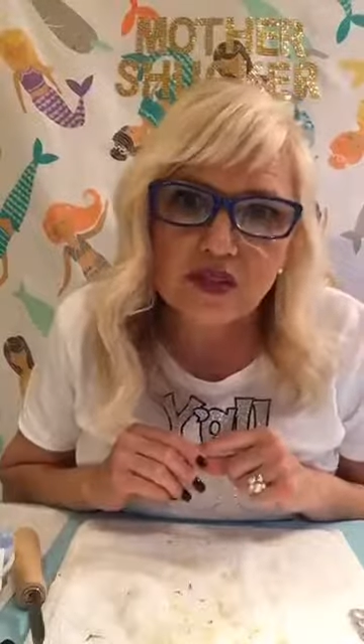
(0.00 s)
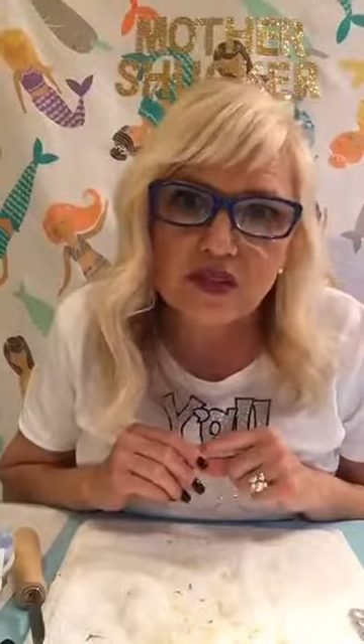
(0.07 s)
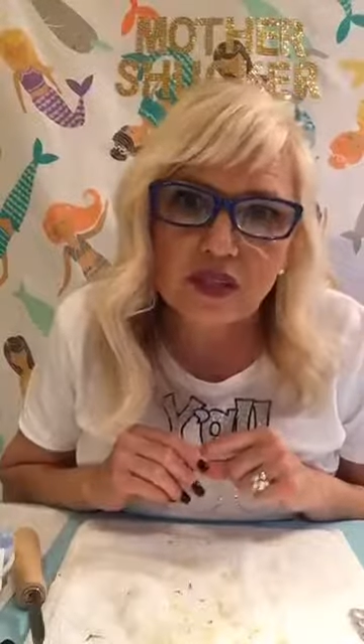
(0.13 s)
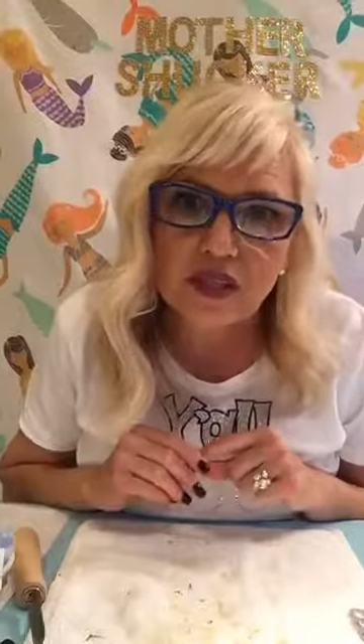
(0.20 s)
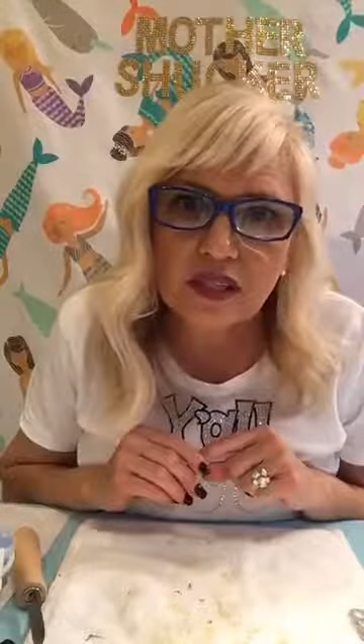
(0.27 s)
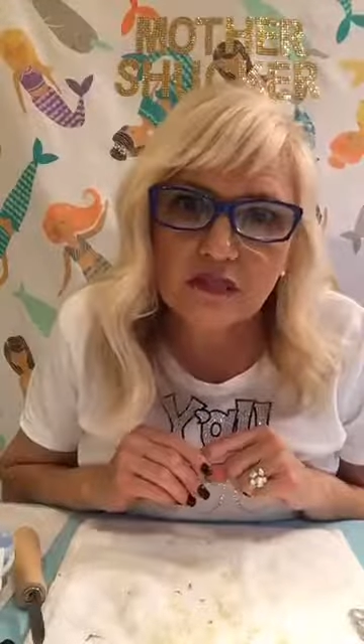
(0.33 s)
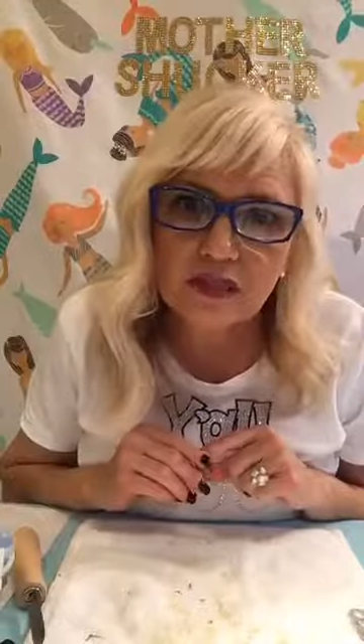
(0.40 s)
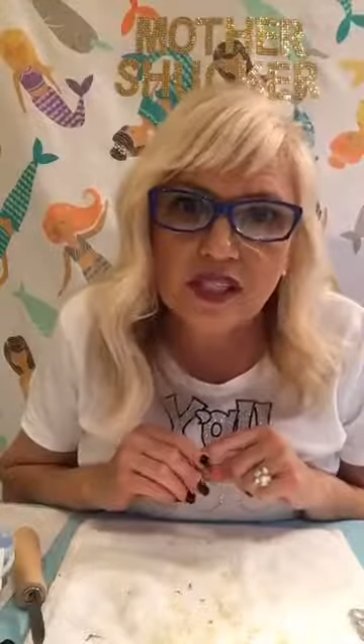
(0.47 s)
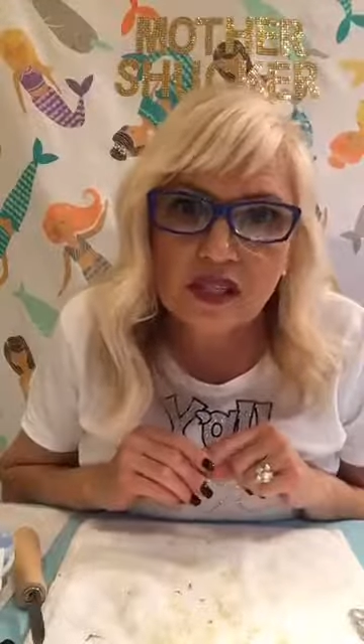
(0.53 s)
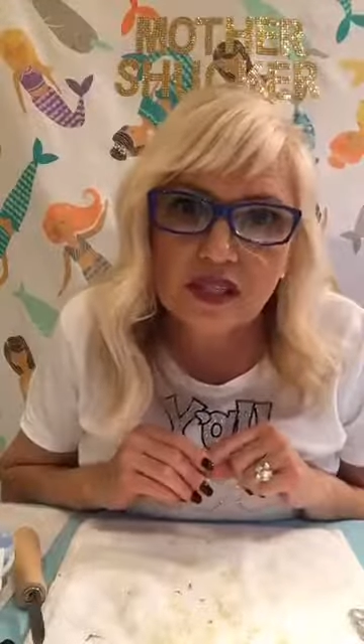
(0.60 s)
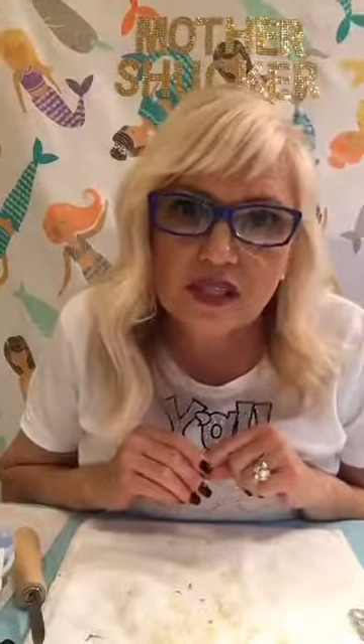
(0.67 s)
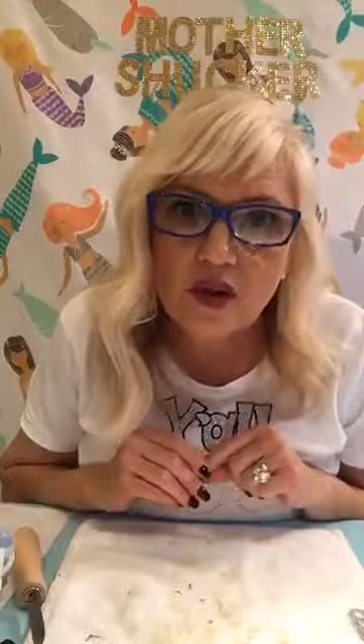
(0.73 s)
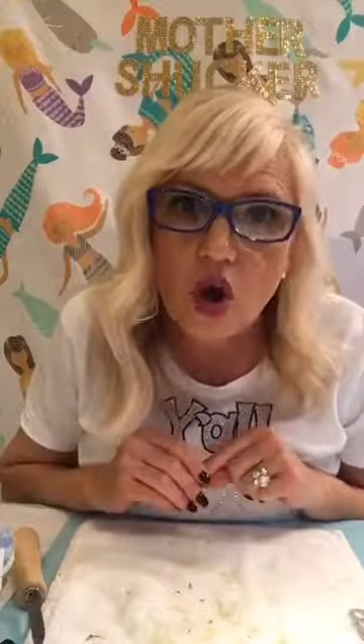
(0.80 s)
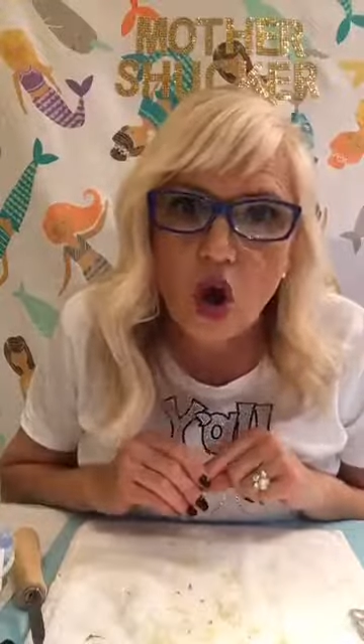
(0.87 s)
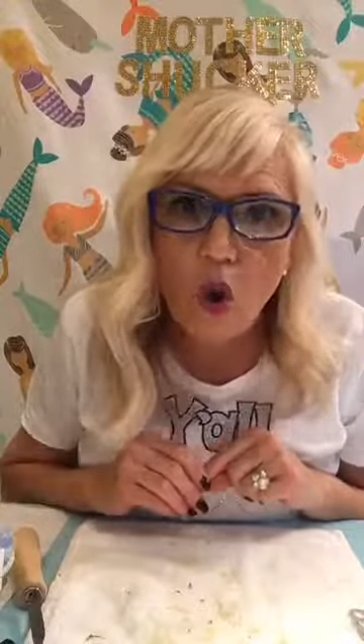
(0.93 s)
drawing
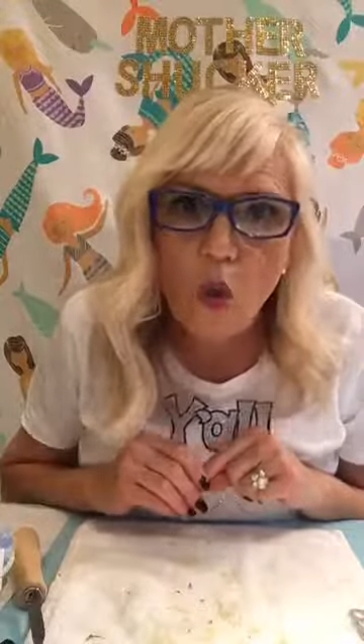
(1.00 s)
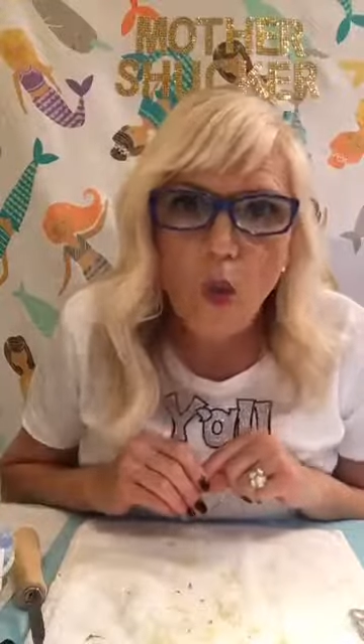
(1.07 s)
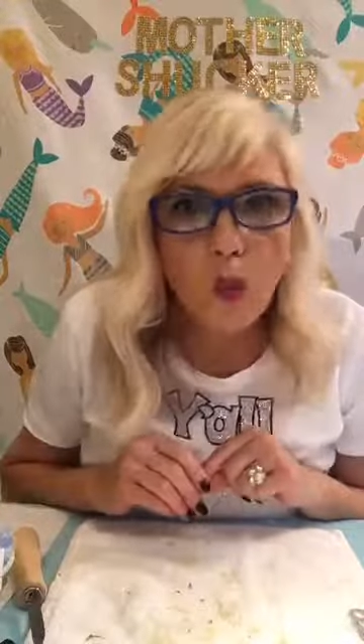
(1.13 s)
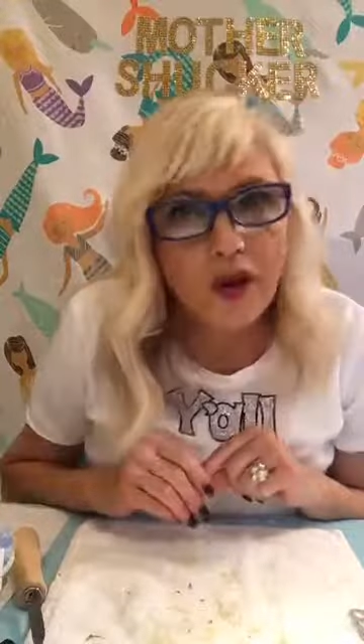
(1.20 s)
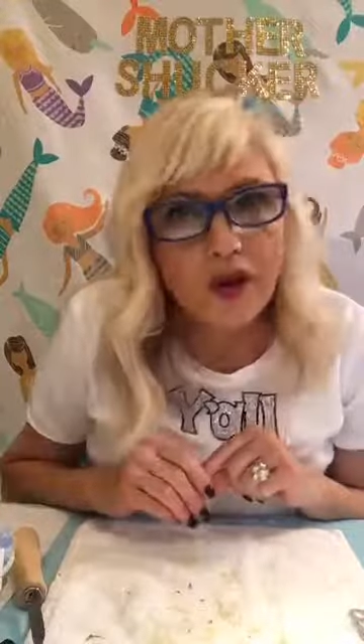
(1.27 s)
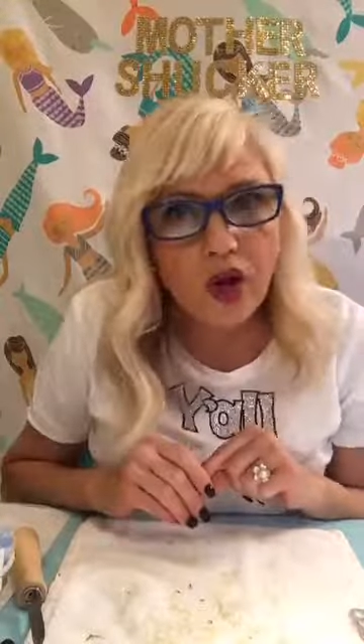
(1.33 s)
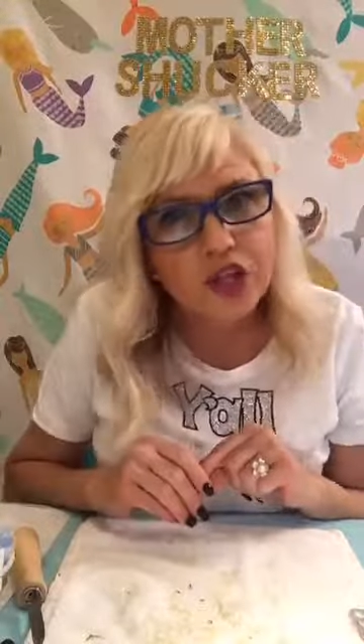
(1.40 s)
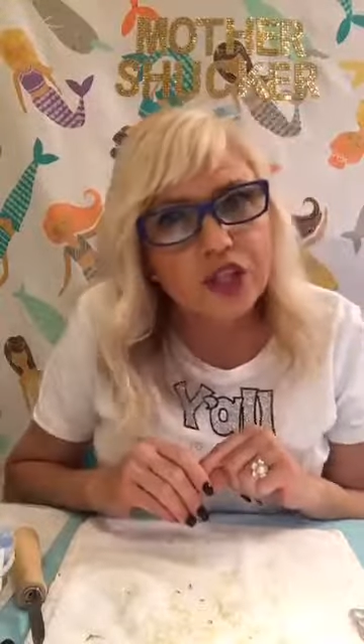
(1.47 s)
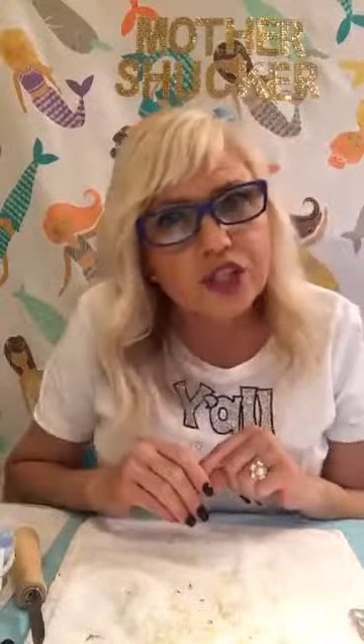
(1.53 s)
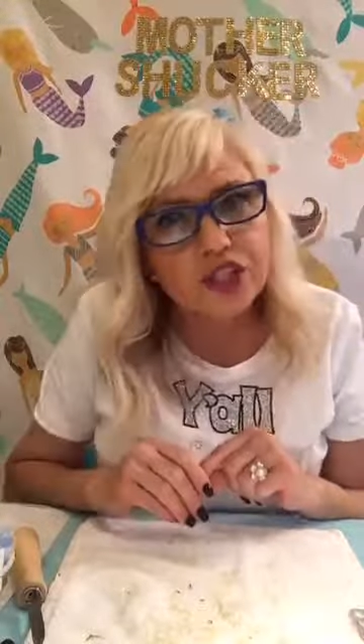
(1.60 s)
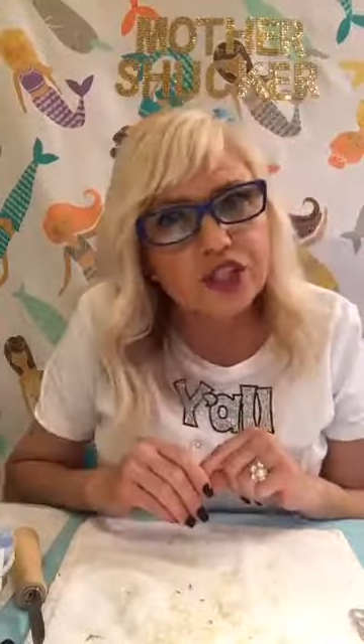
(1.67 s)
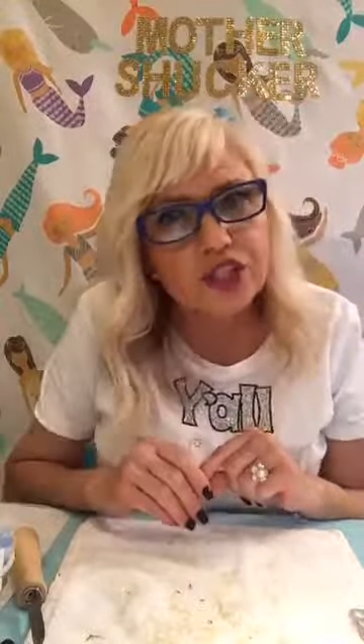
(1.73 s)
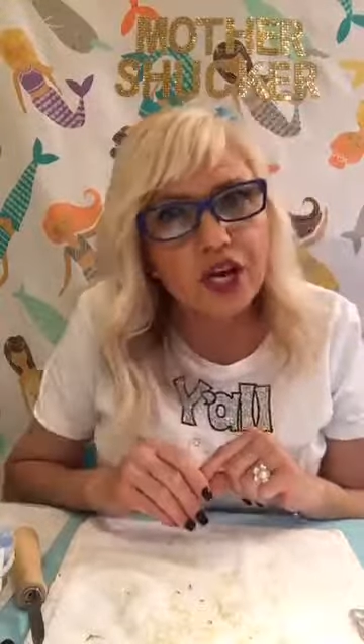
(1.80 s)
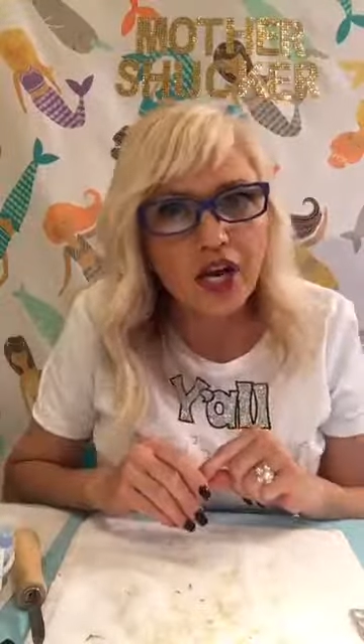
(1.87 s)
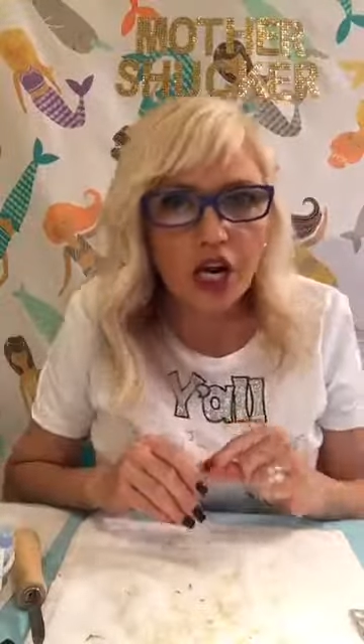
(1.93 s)
because we are going to
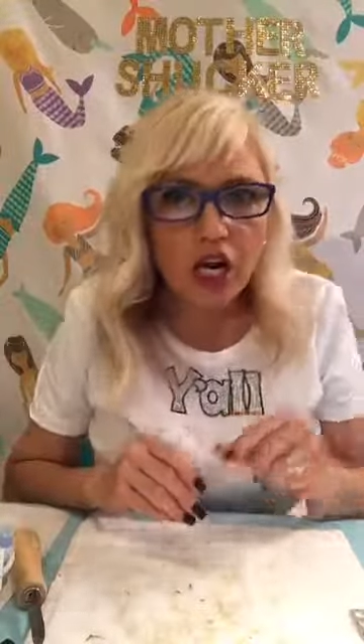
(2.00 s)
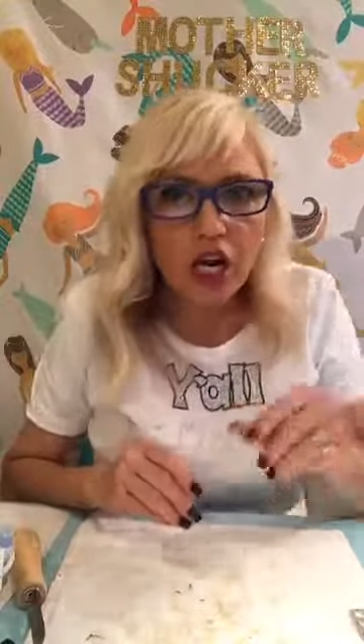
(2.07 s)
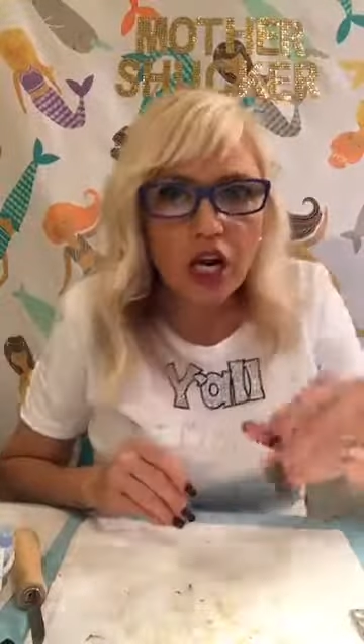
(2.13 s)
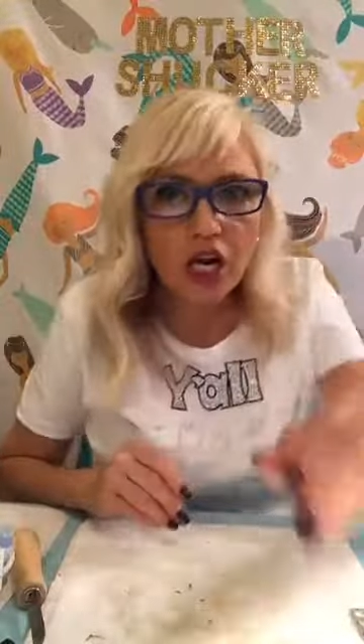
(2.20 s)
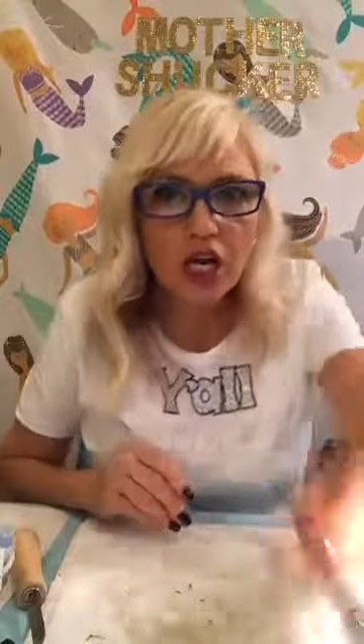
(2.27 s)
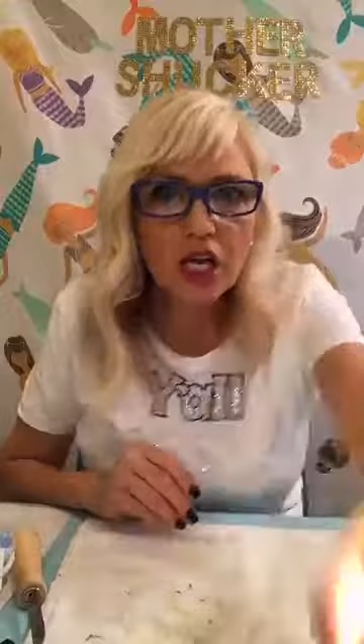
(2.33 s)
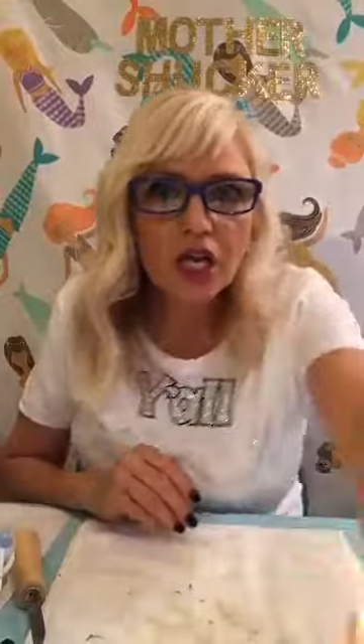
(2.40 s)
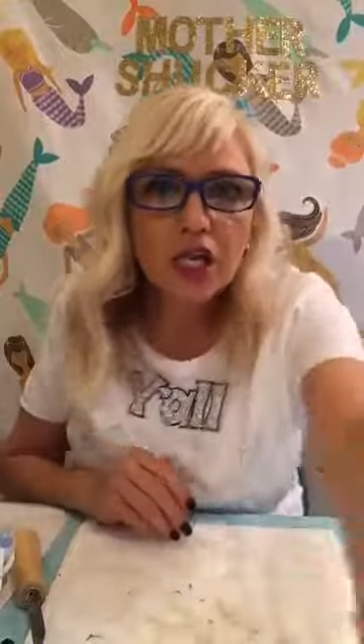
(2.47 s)
share